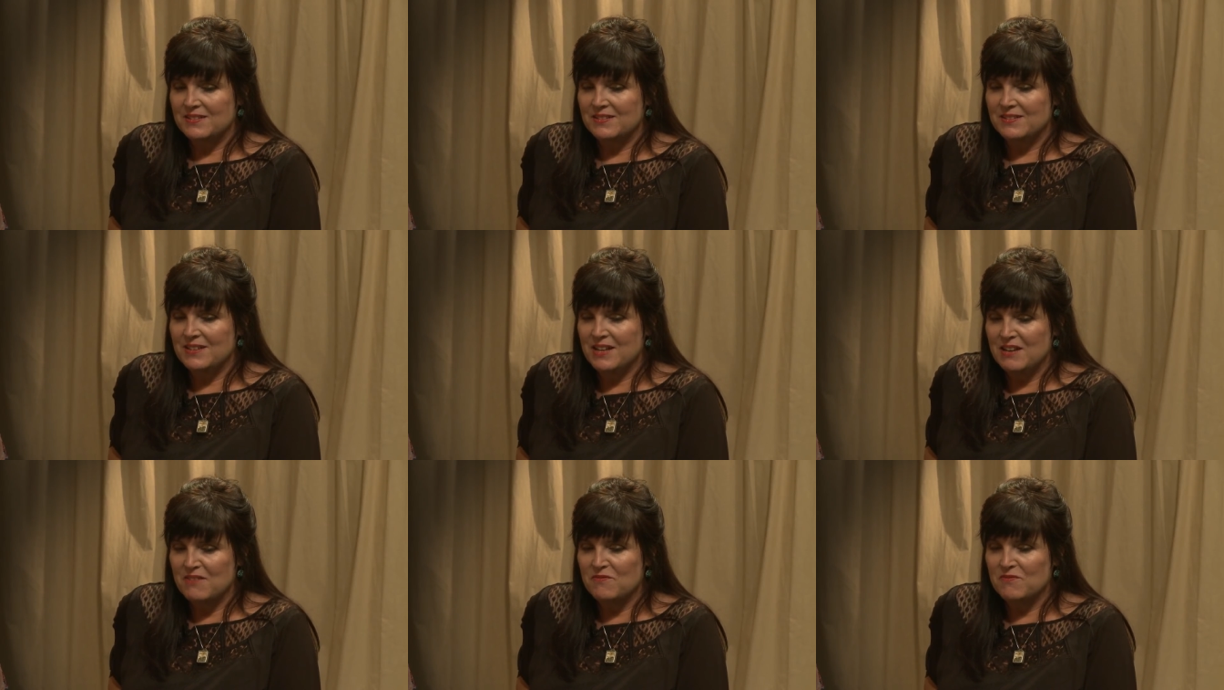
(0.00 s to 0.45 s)

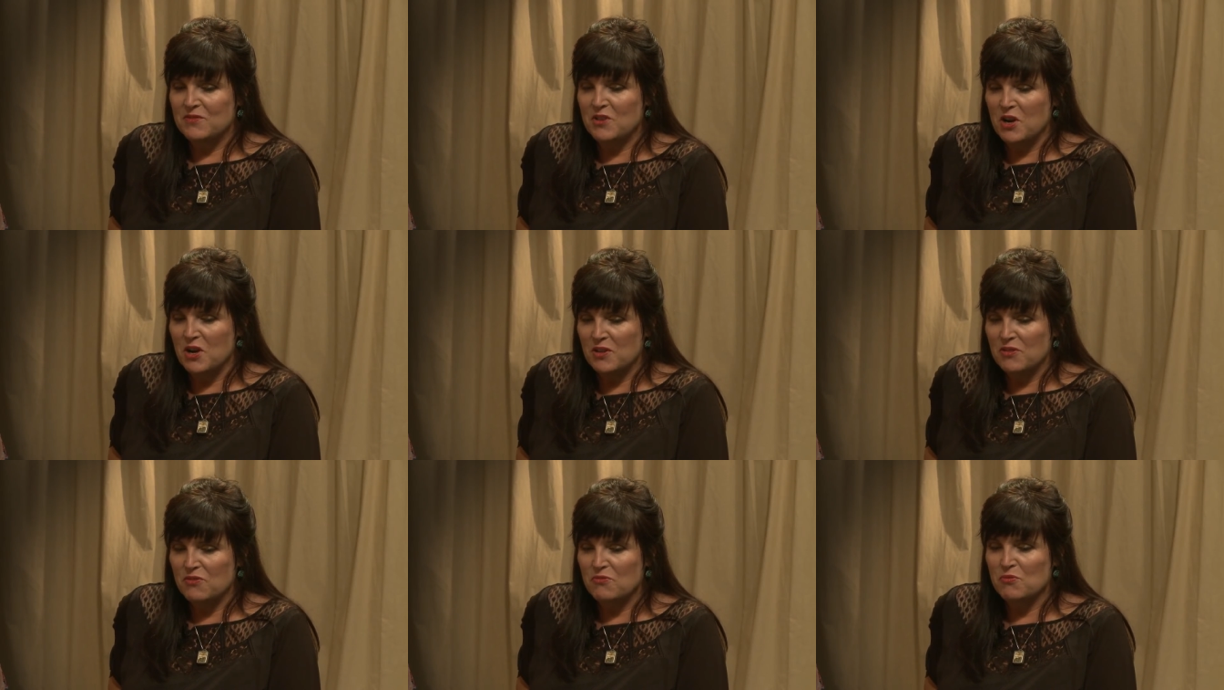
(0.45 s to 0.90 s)
they've
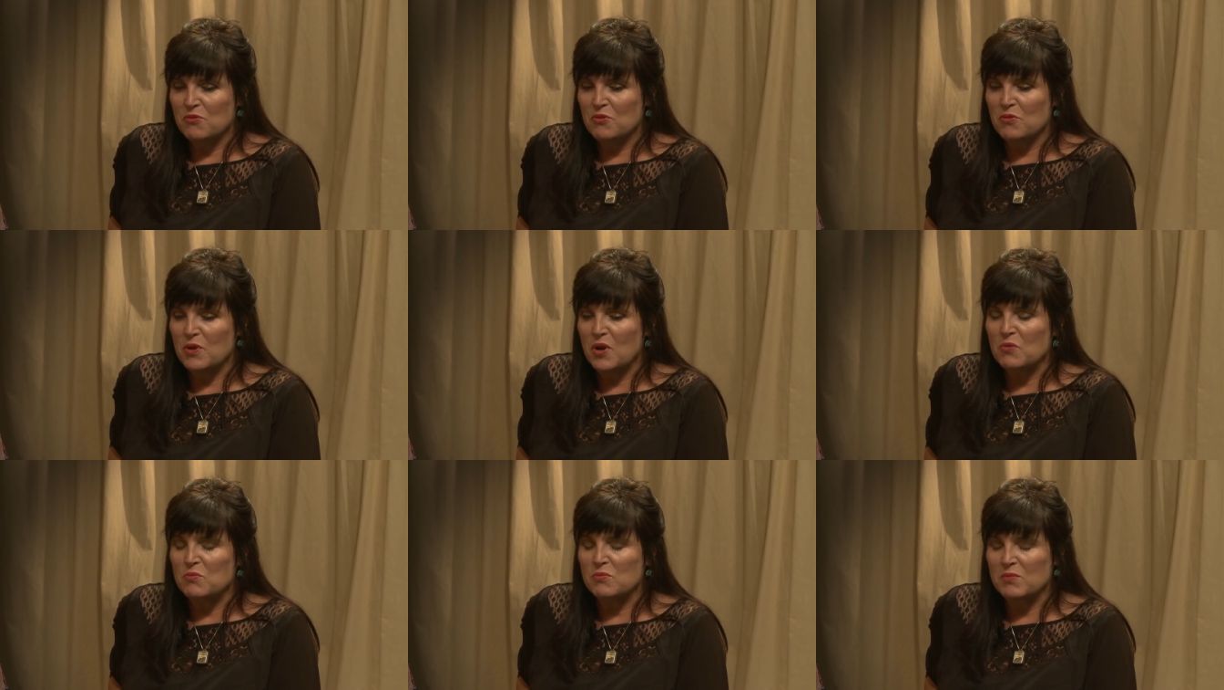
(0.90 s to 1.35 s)
gone
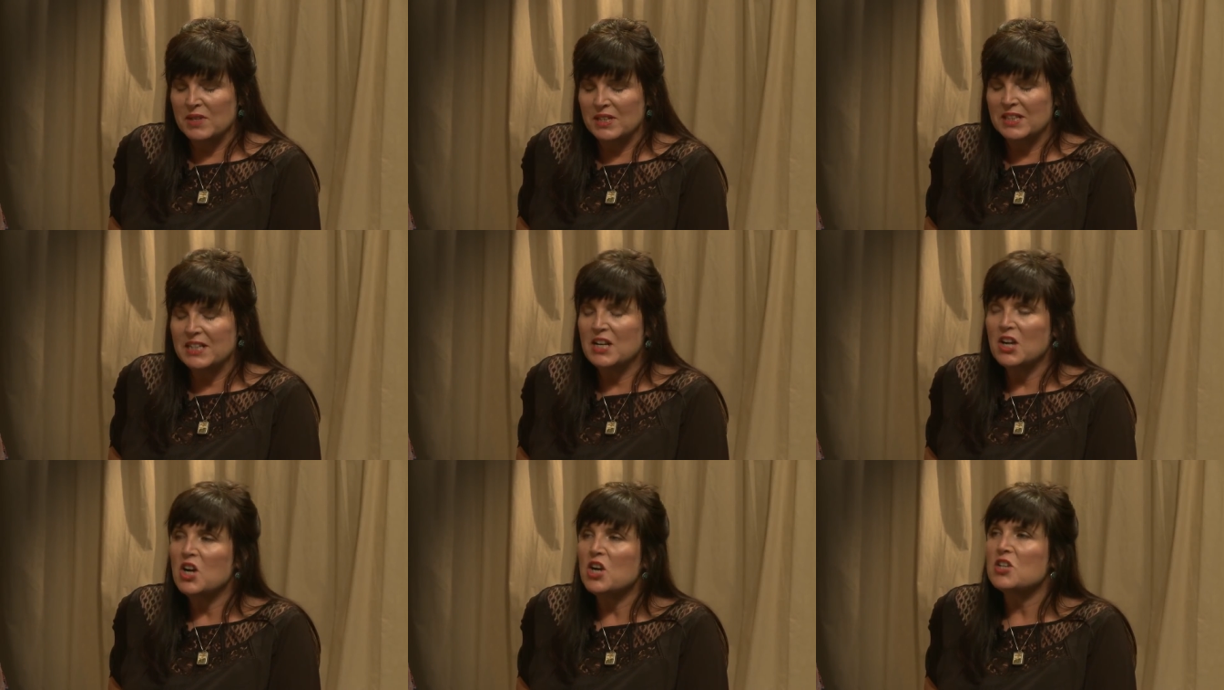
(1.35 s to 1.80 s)
through a
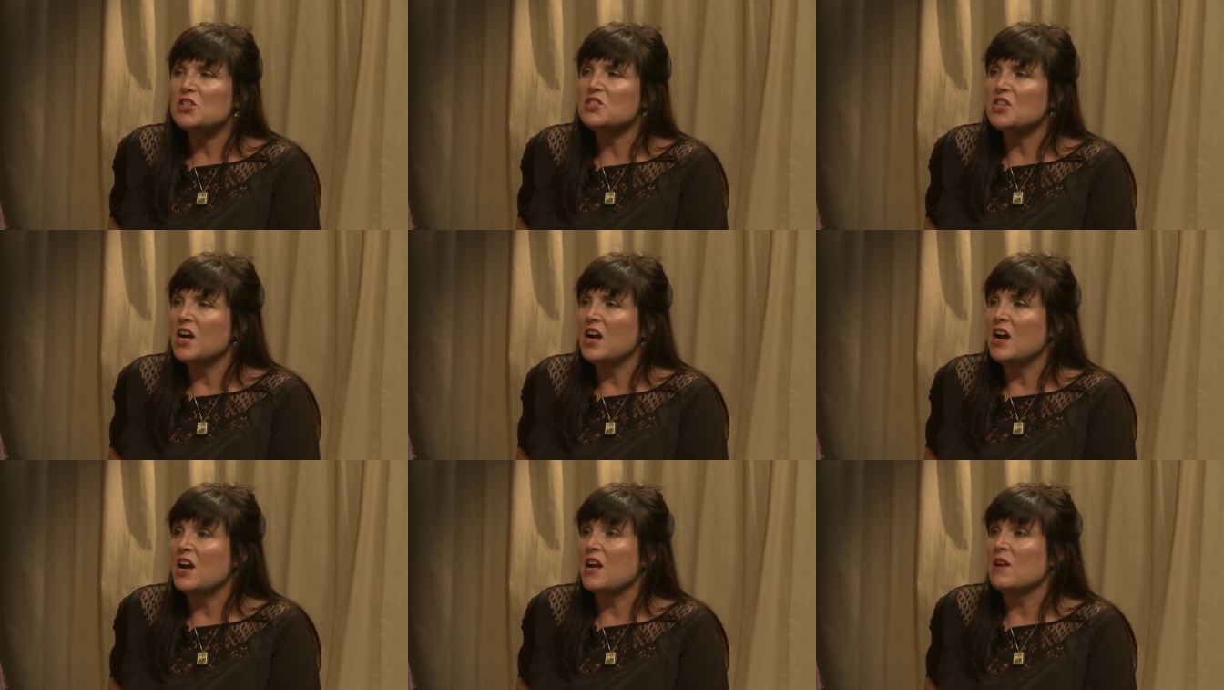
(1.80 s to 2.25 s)
really hard
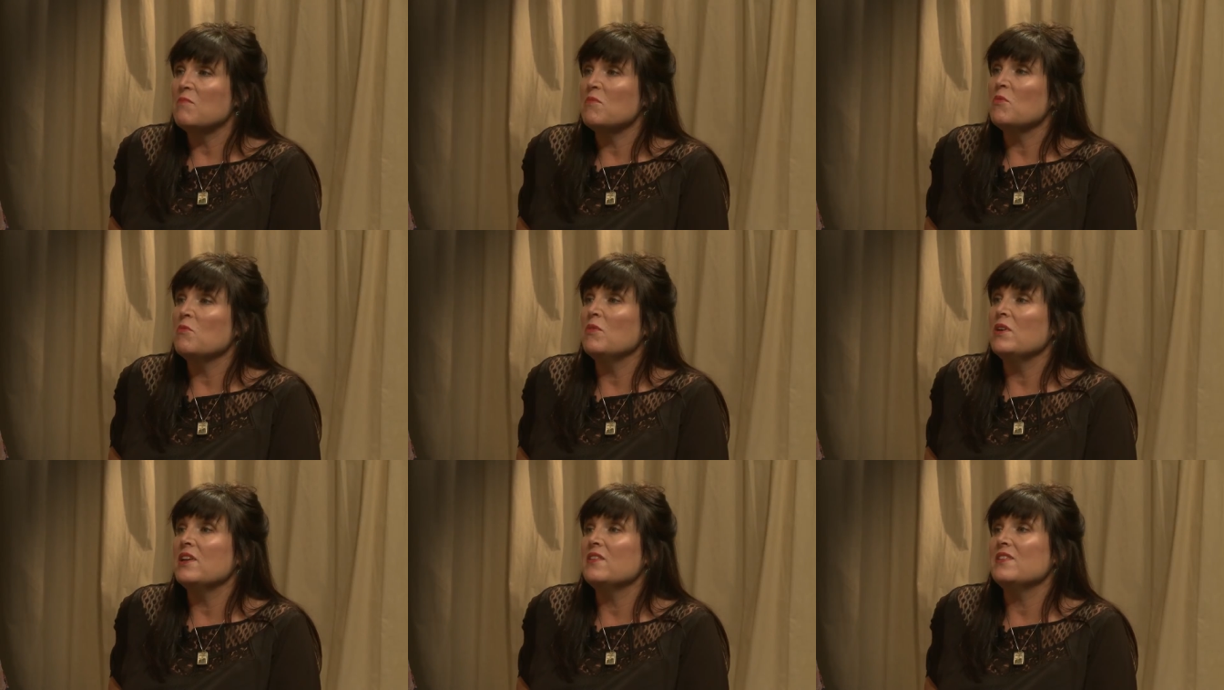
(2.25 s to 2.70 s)
time
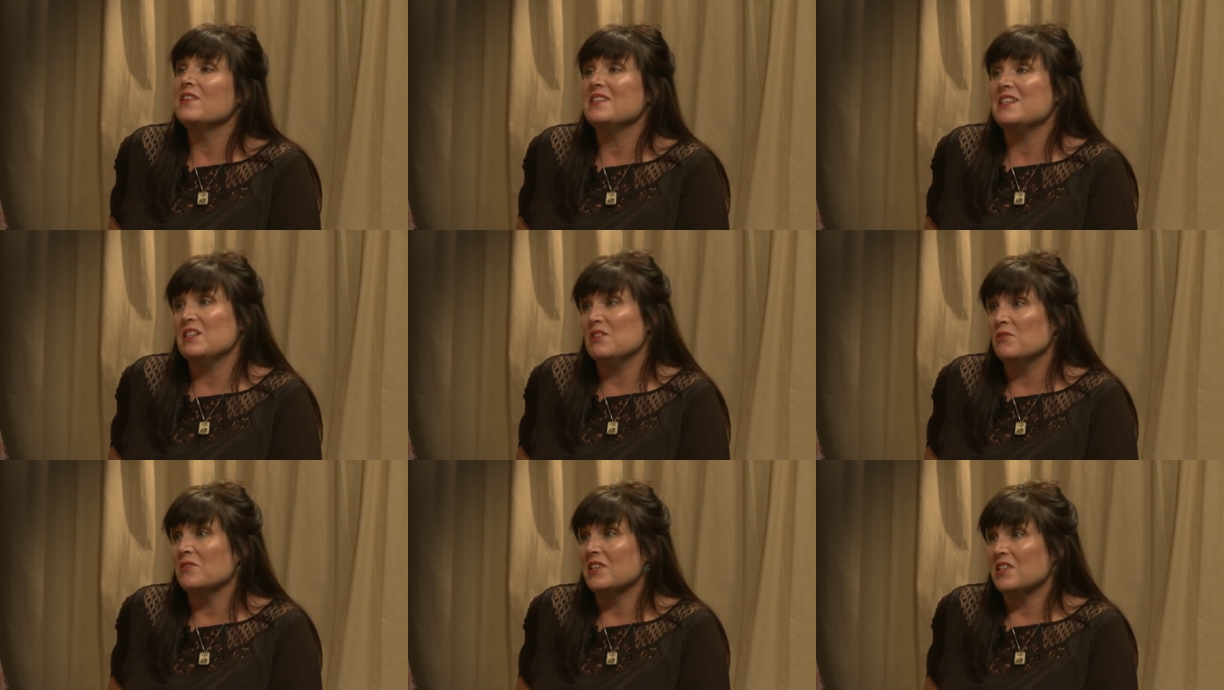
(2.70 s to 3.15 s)
with an
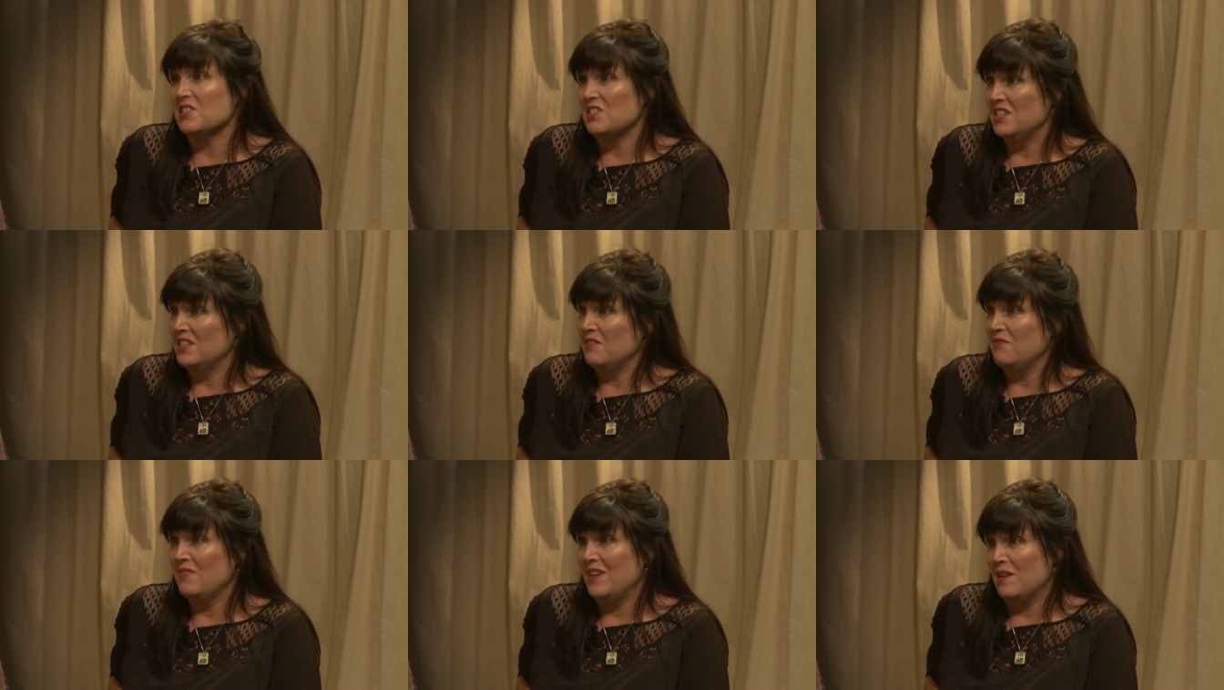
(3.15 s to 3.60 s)
illness
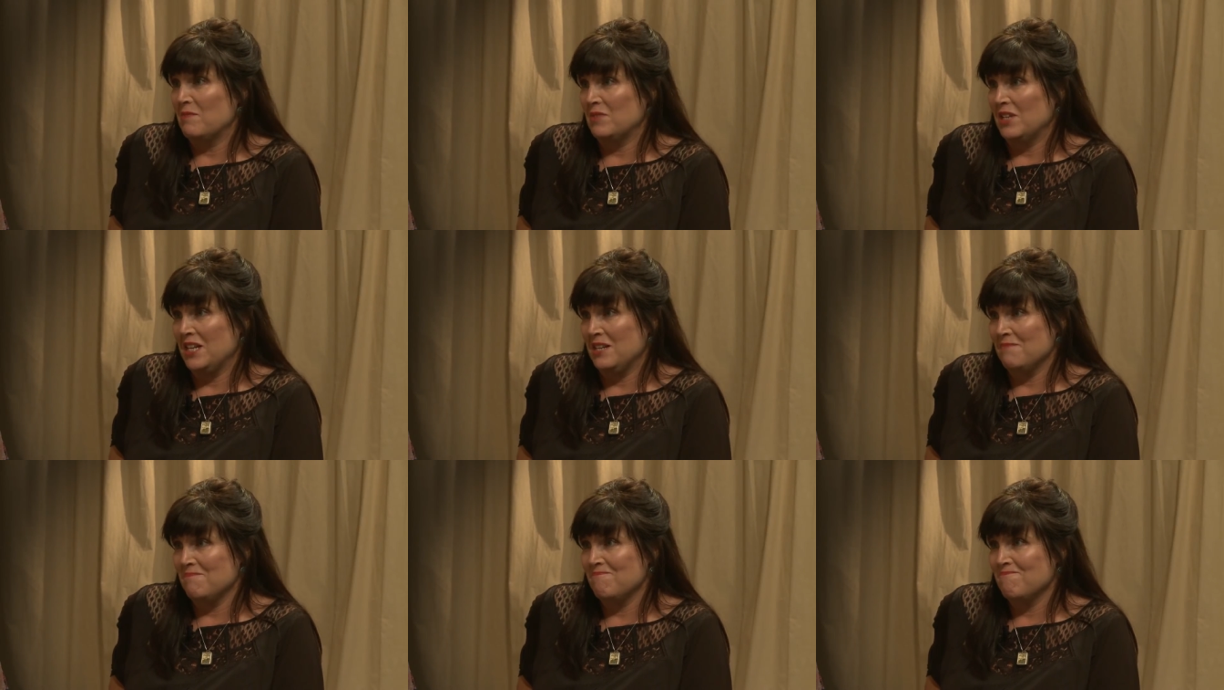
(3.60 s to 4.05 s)
in the family.